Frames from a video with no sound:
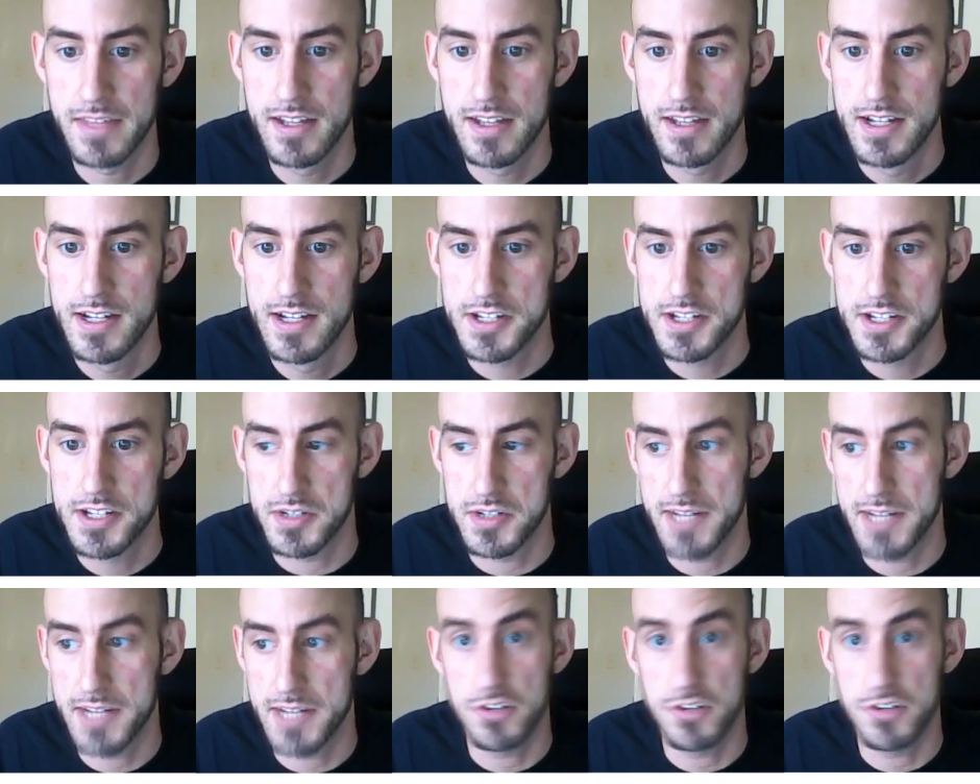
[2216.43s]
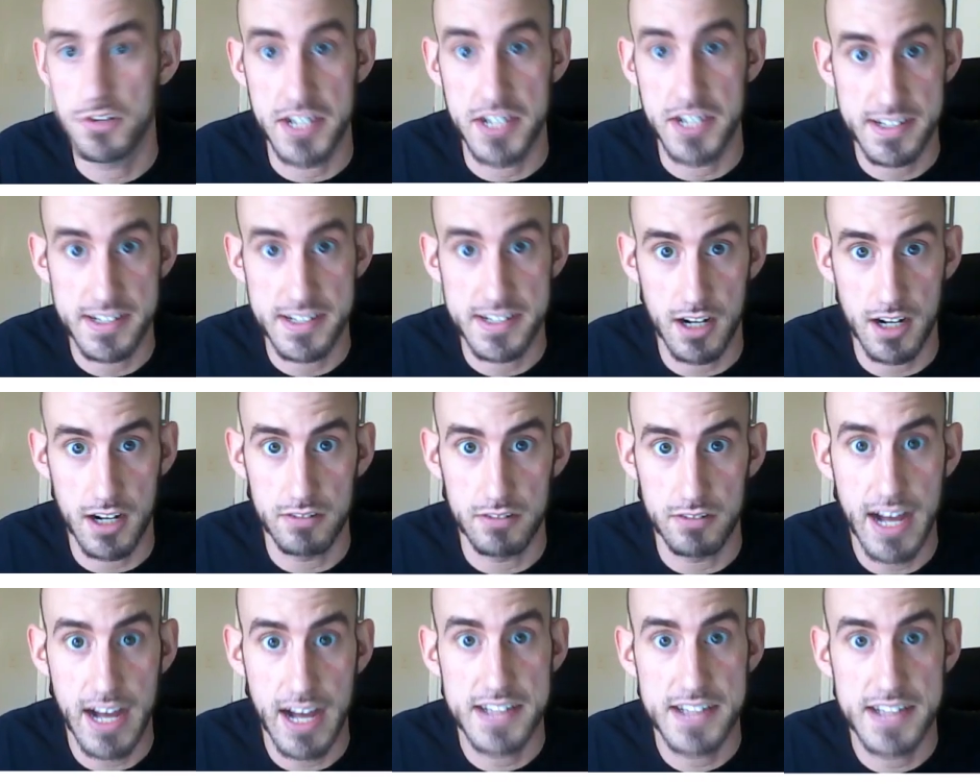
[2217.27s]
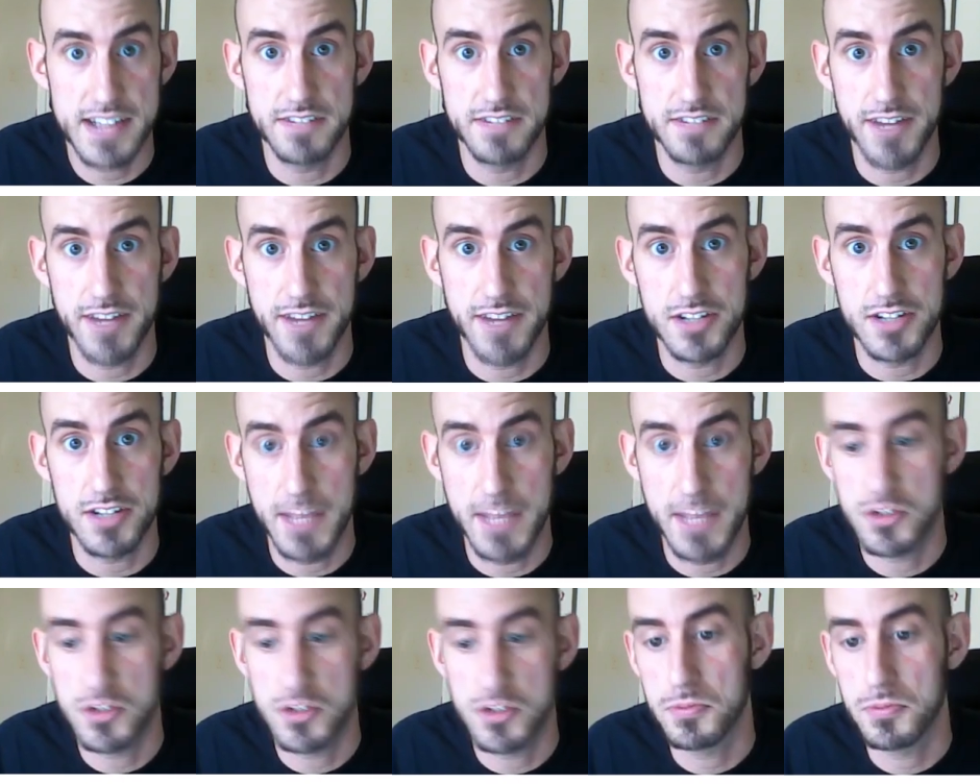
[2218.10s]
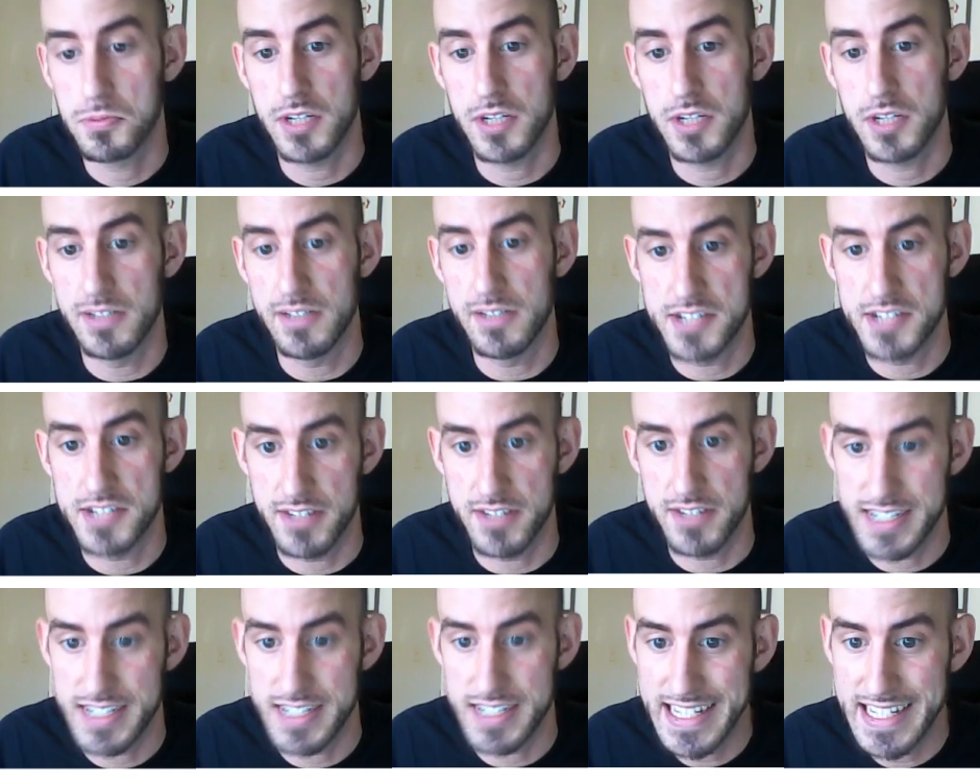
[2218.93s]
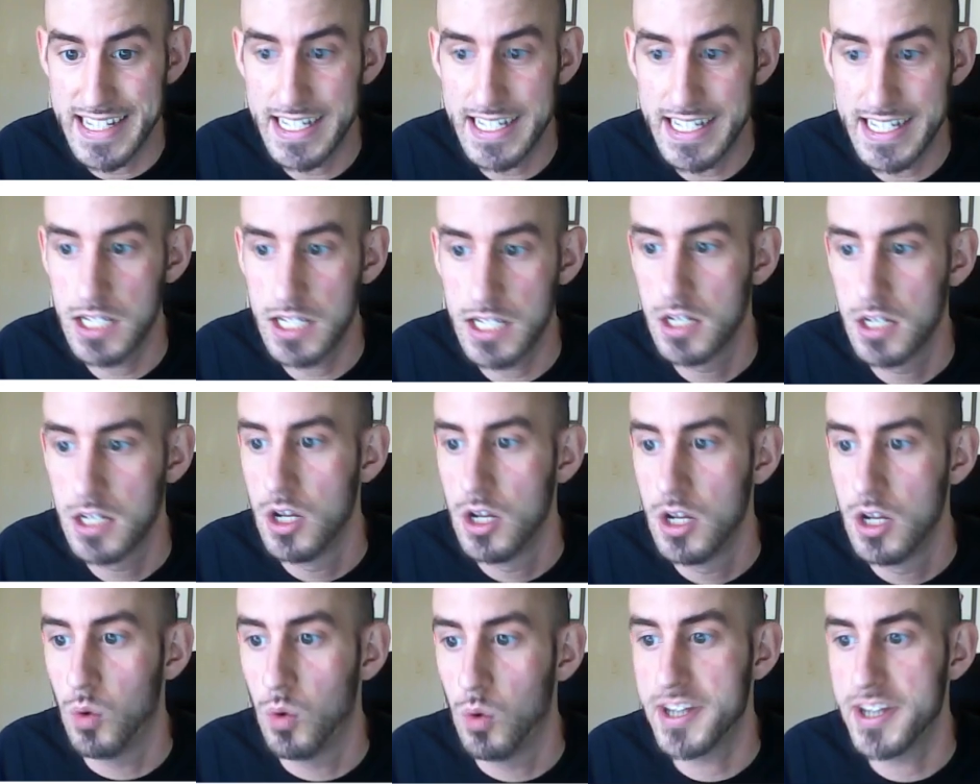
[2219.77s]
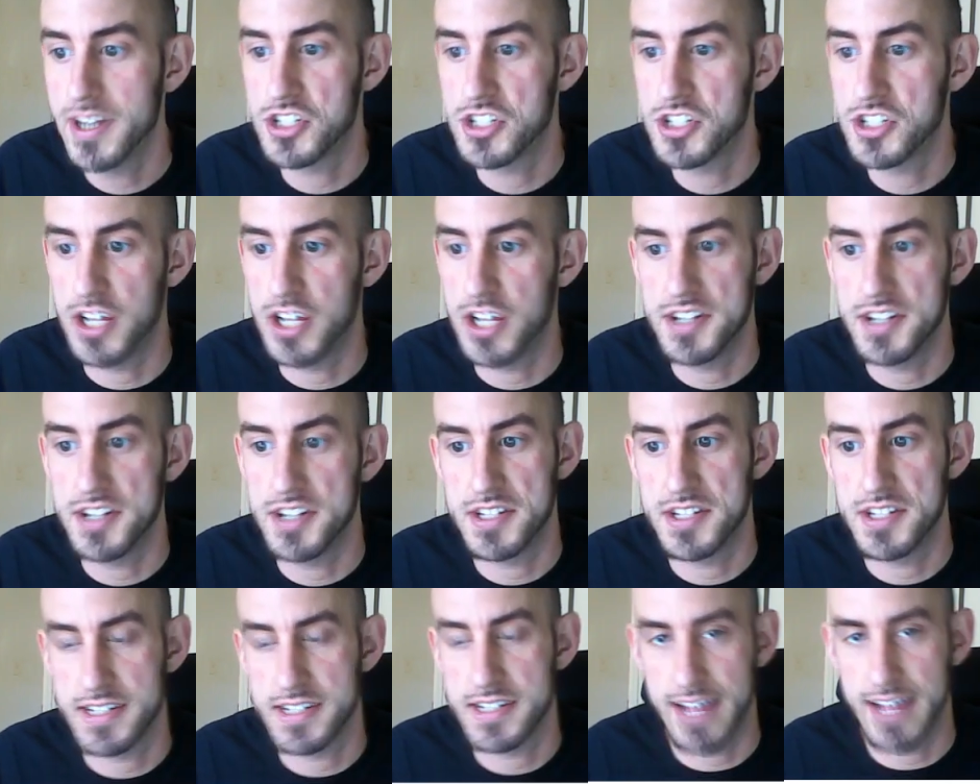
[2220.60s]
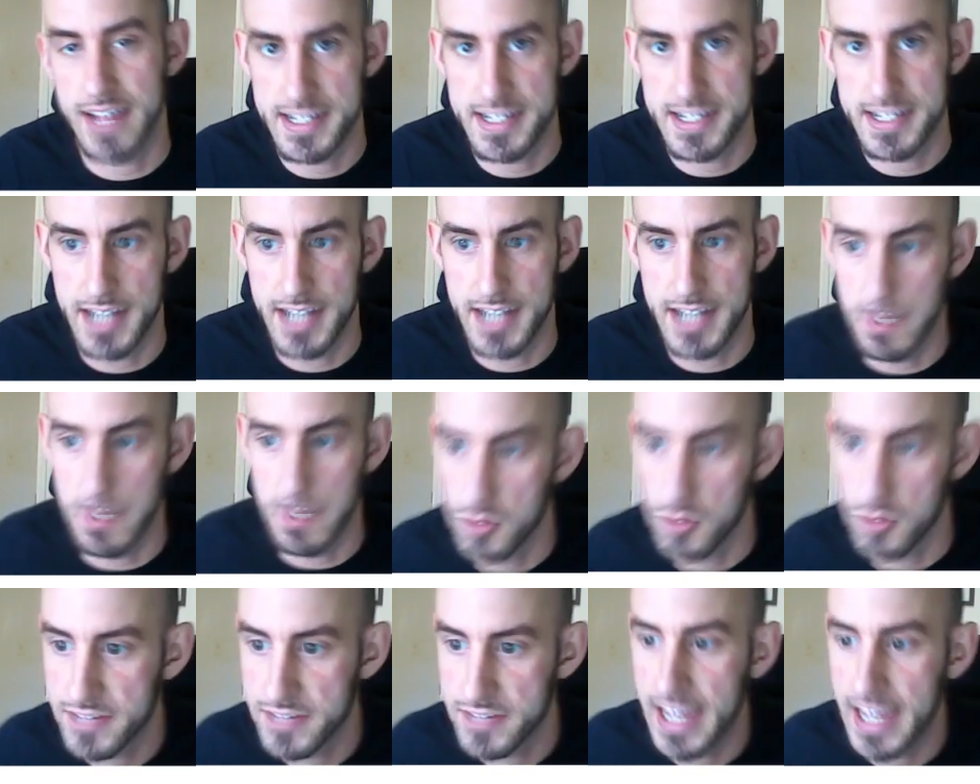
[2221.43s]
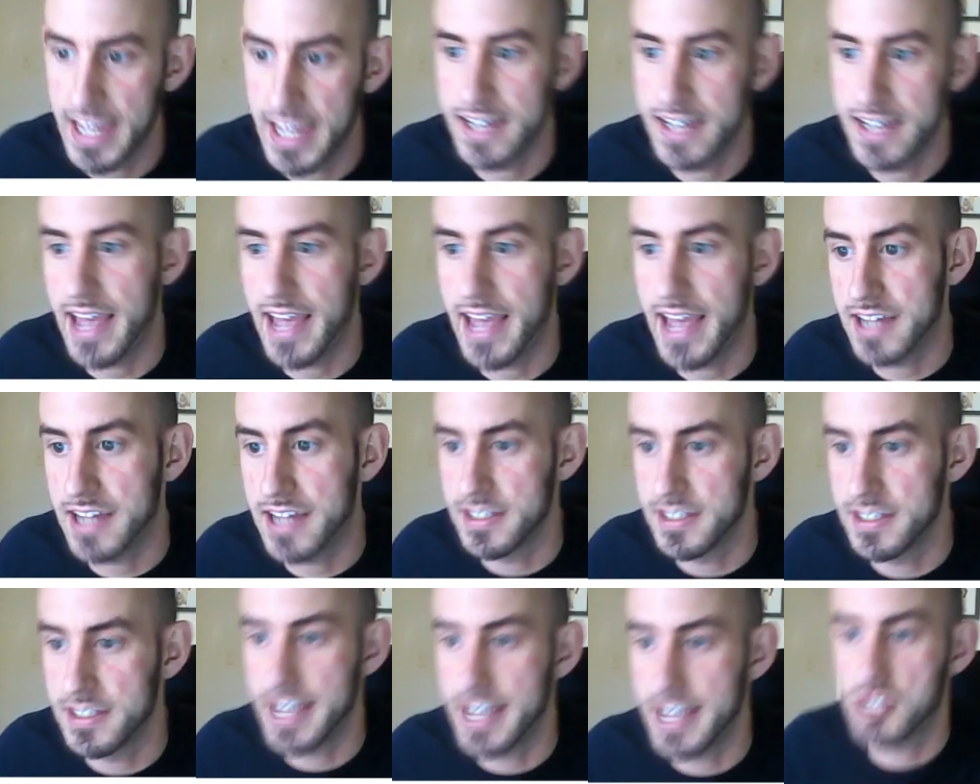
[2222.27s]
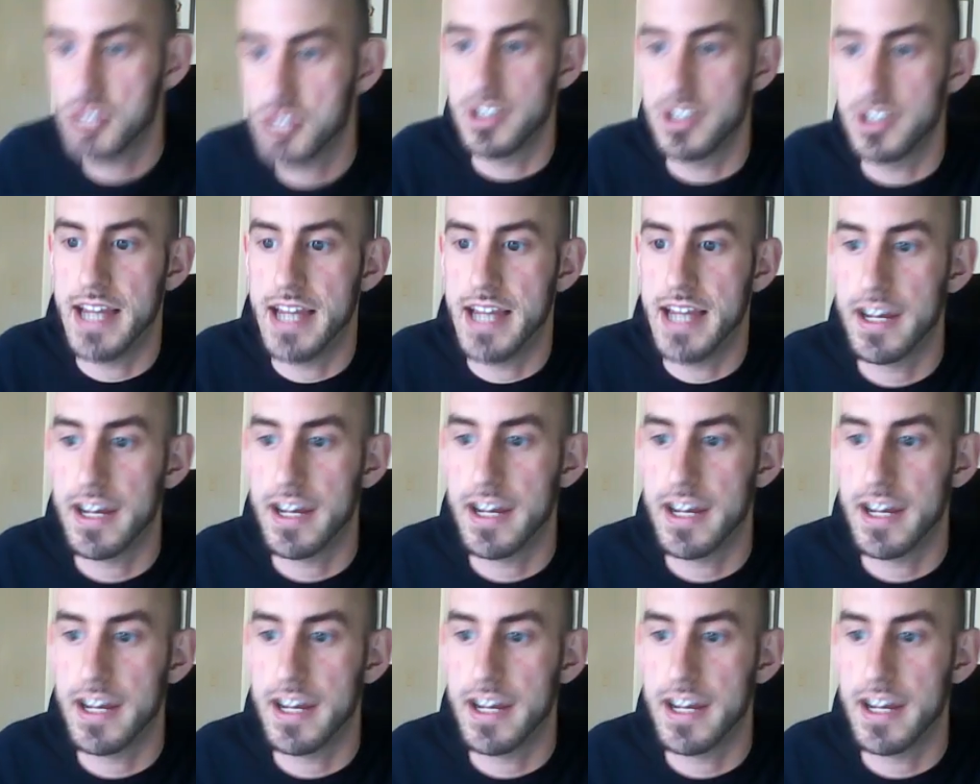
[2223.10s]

So it's time for our last and final damage report at level 17. What has changed since last time? We've gained the extra attack